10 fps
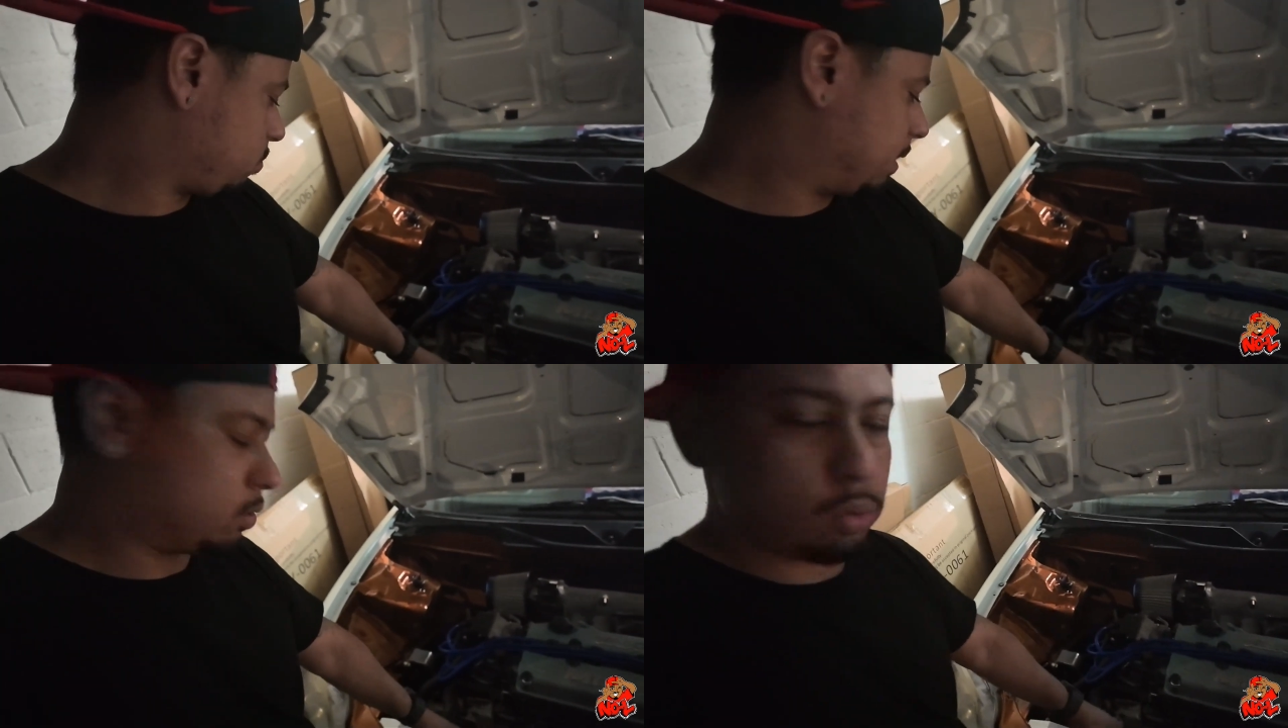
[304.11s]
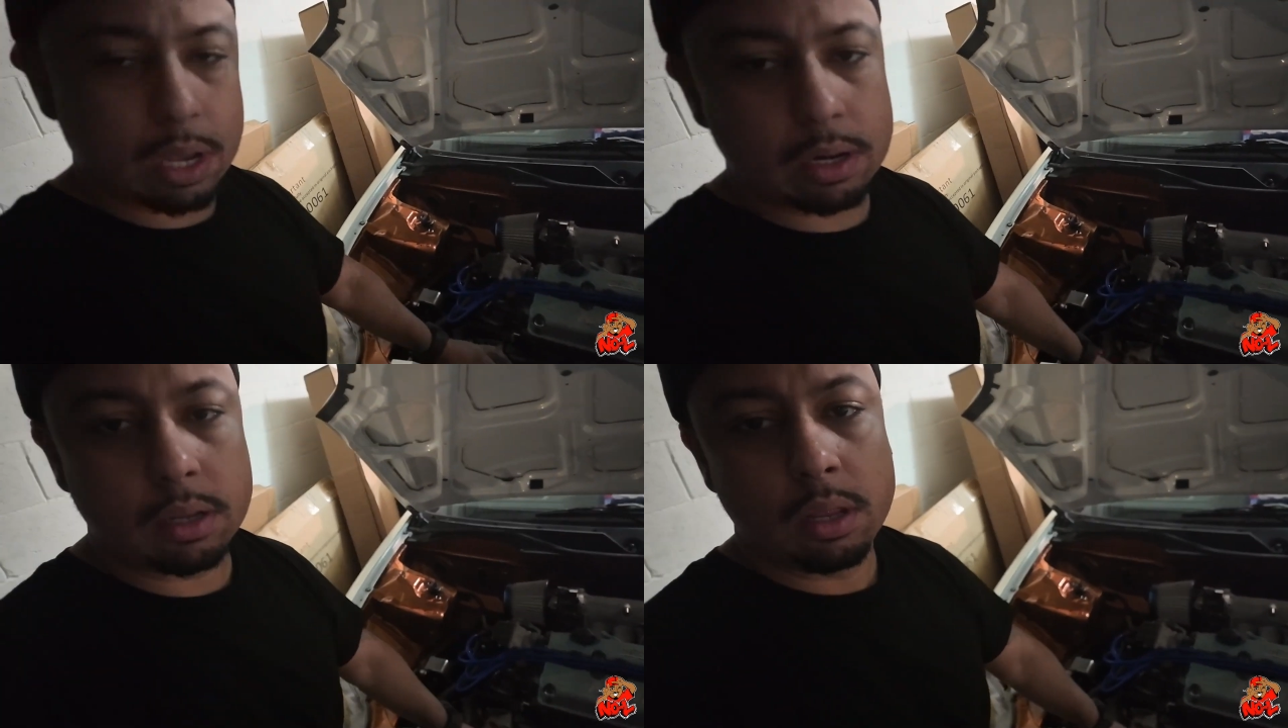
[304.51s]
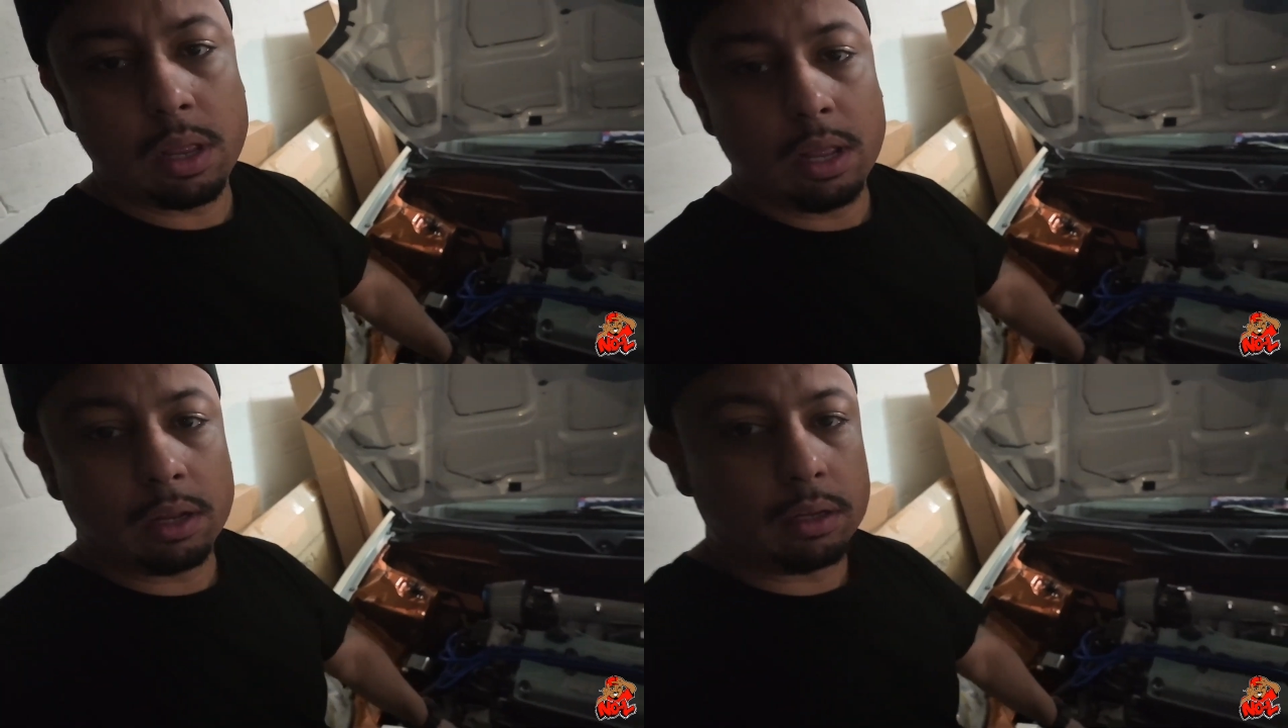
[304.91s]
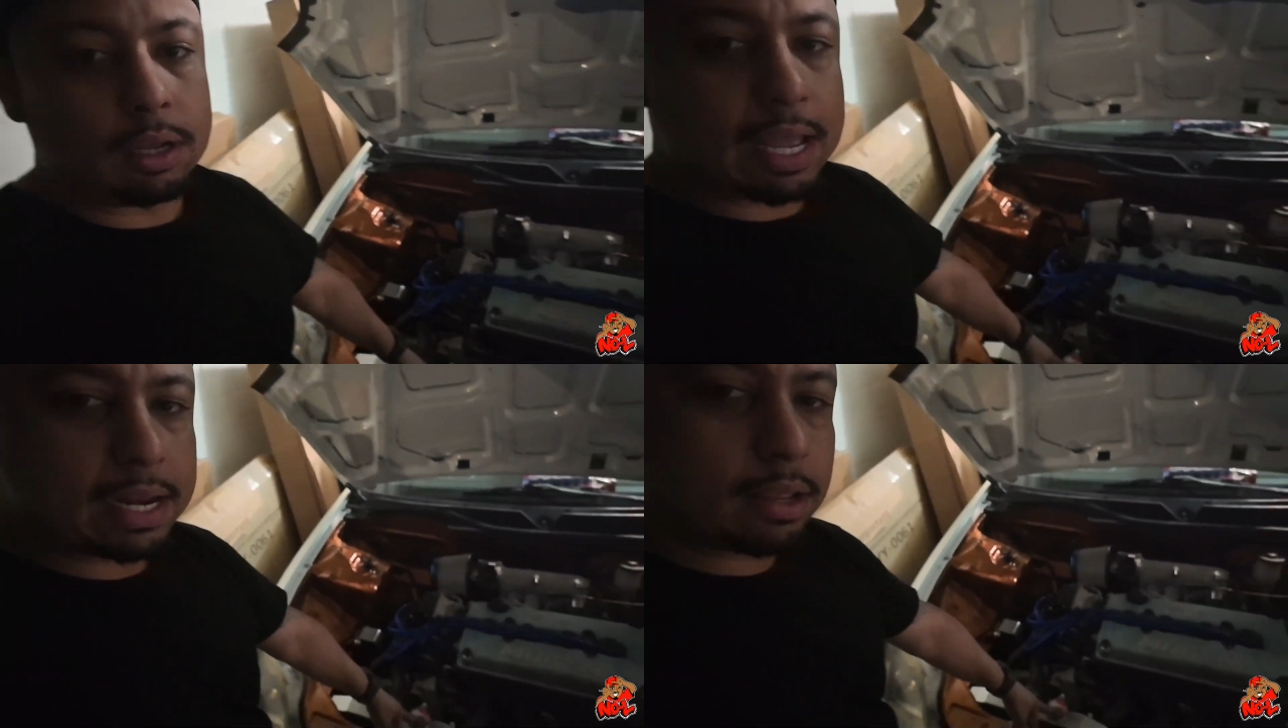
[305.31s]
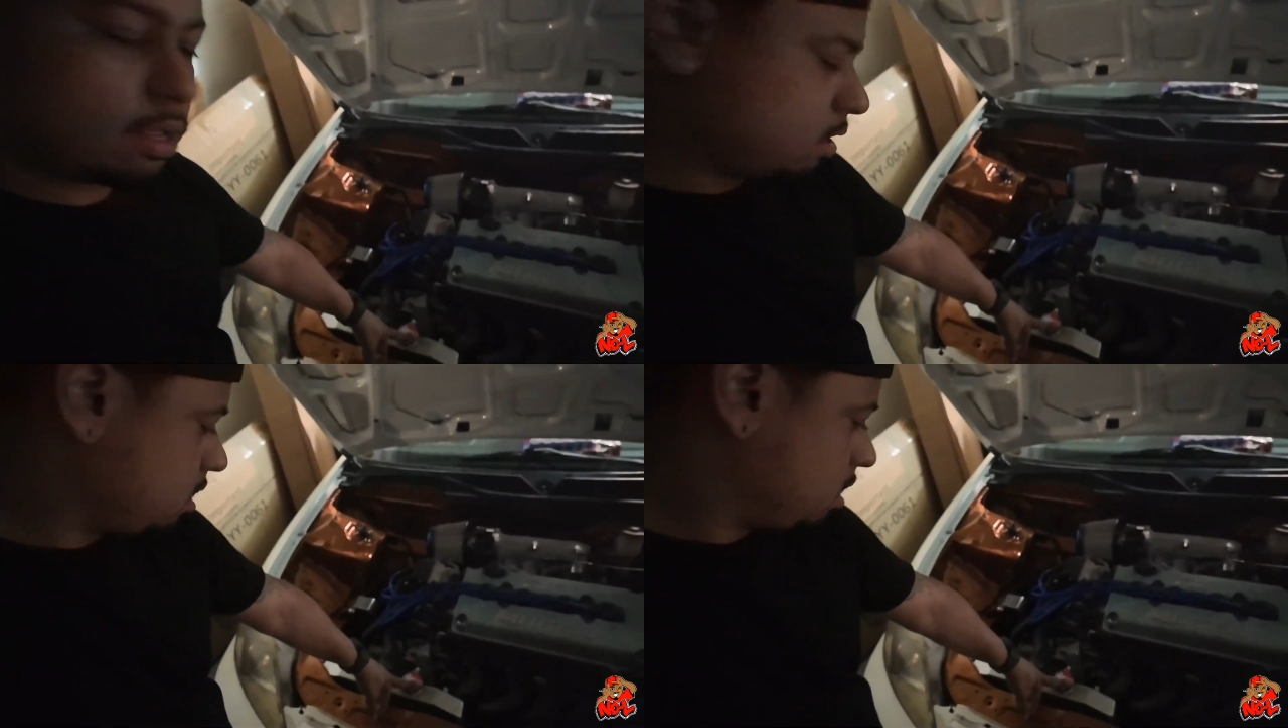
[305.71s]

We do gotta look at it.